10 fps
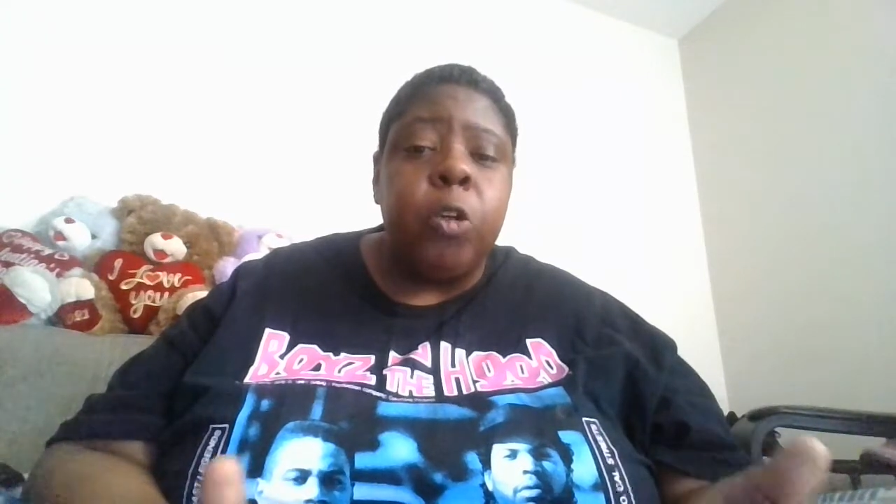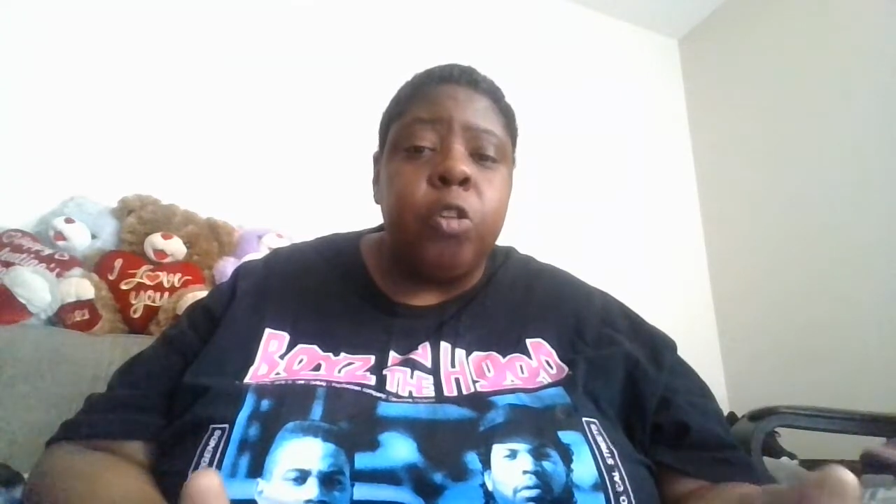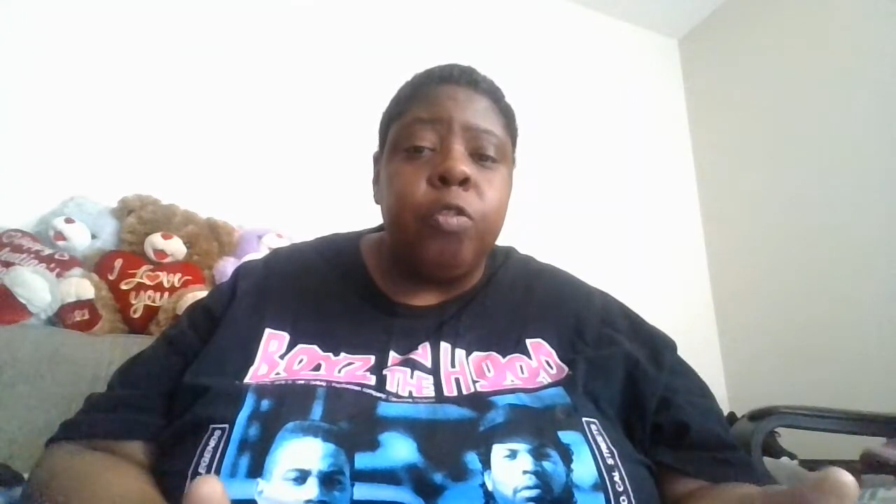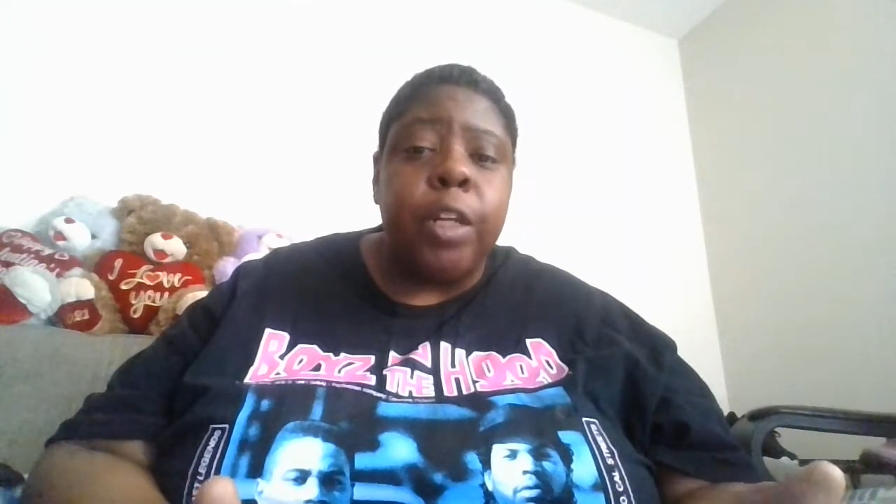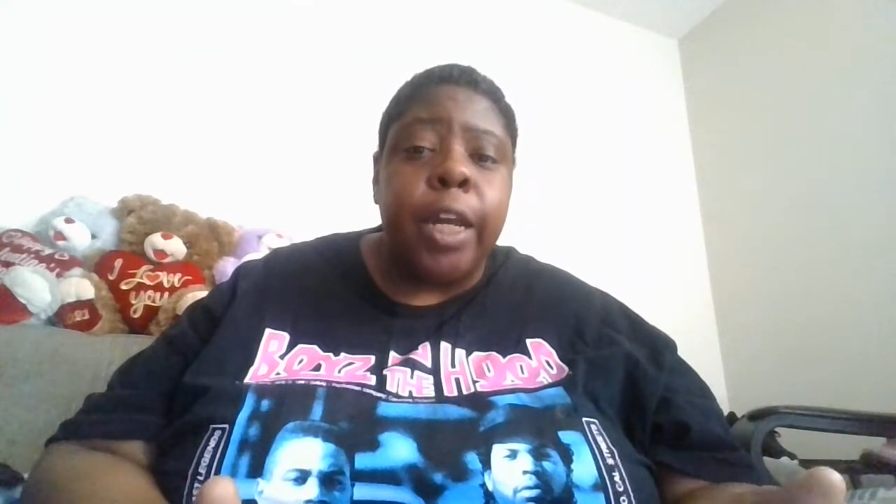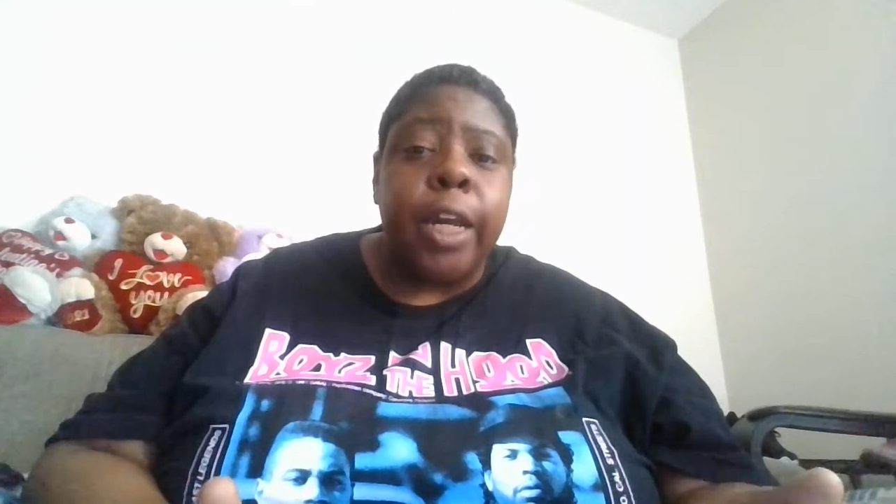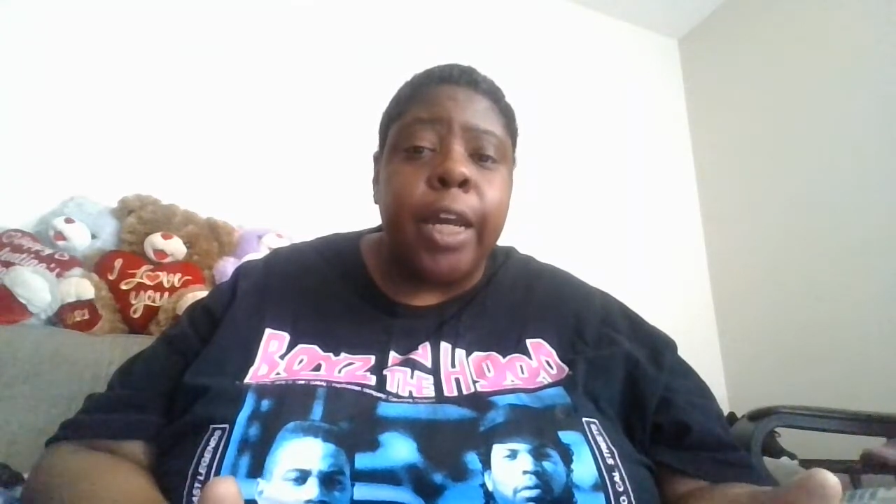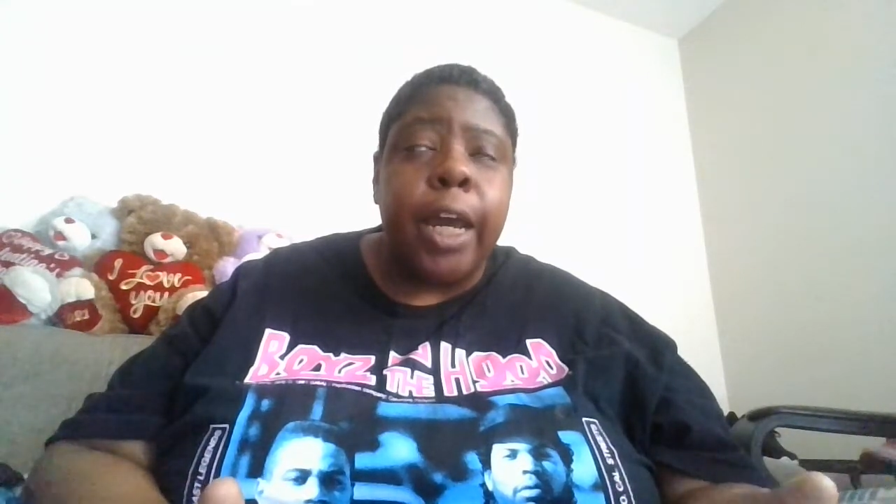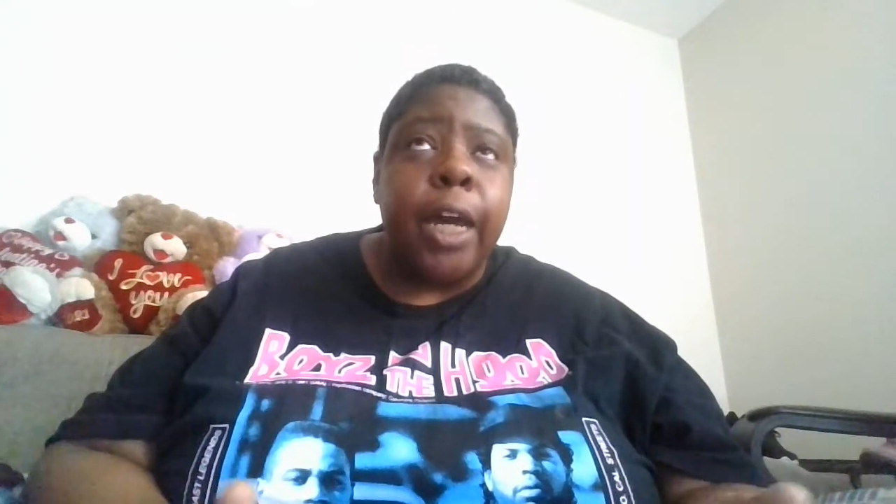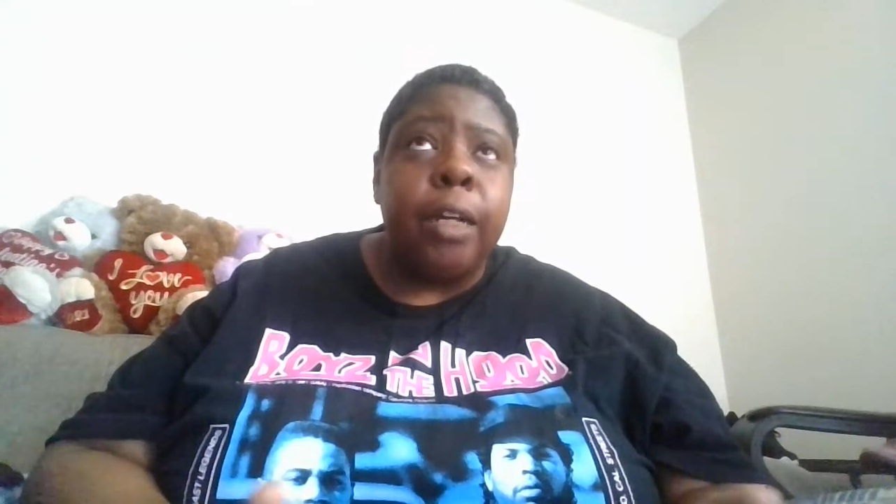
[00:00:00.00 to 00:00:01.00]
Hopefully I
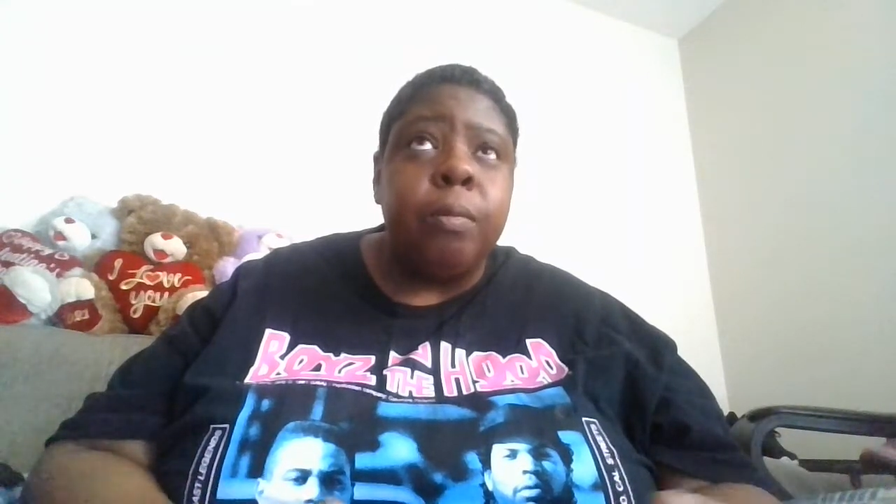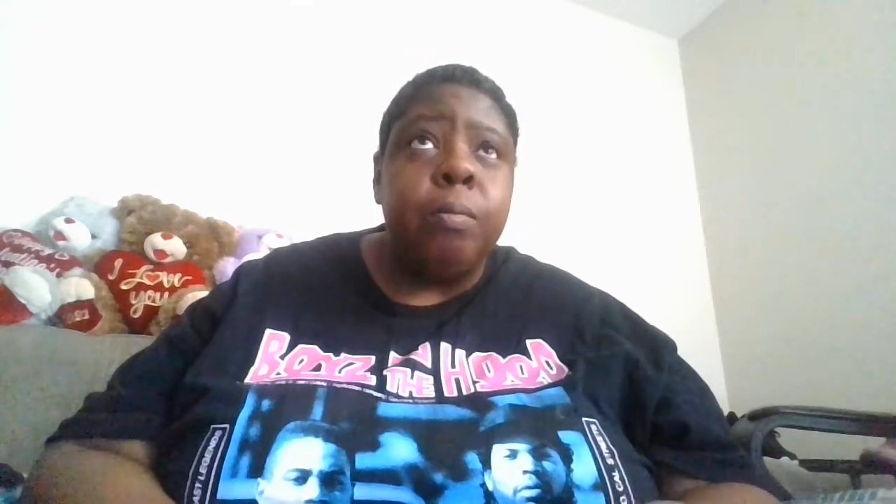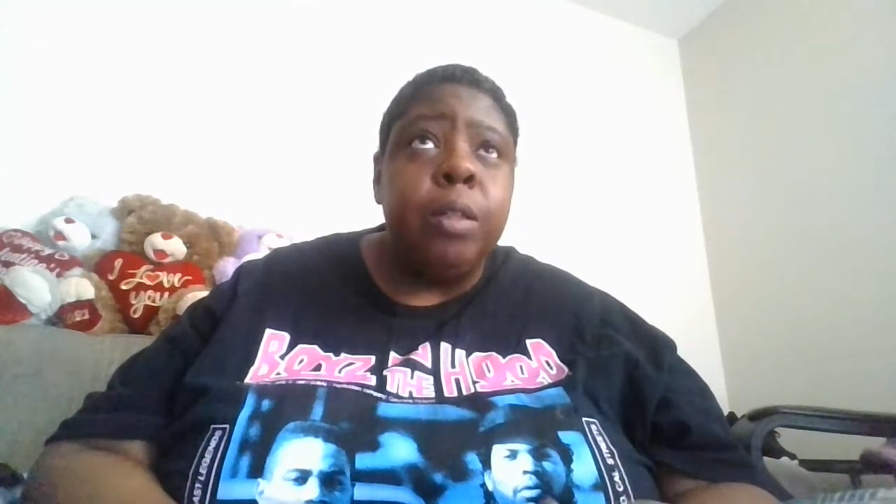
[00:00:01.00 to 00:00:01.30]
got them.